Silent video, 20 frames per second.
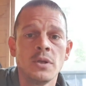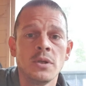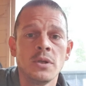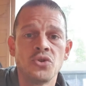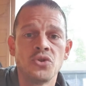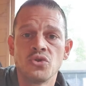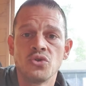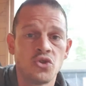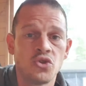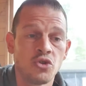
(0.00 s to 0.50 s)

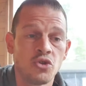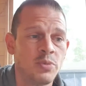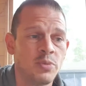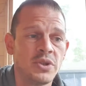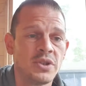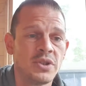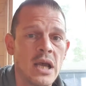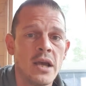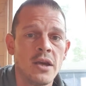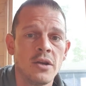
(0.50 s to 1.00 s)
should just be
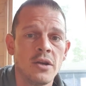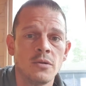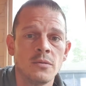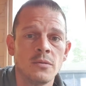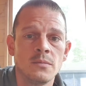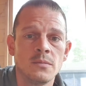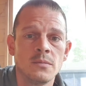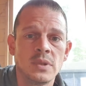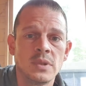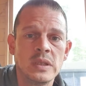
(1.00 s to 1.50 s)
setting up
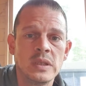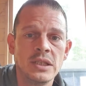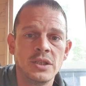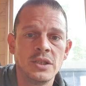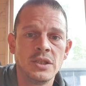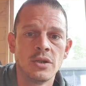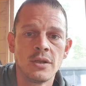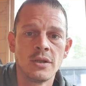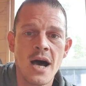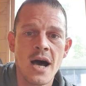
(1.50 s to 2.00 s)

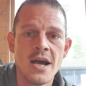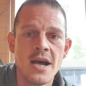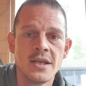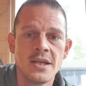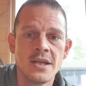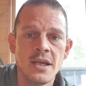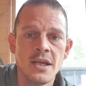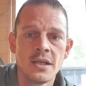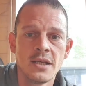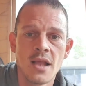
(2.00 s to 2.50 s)
digital
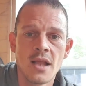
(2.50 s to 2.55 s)
IDs,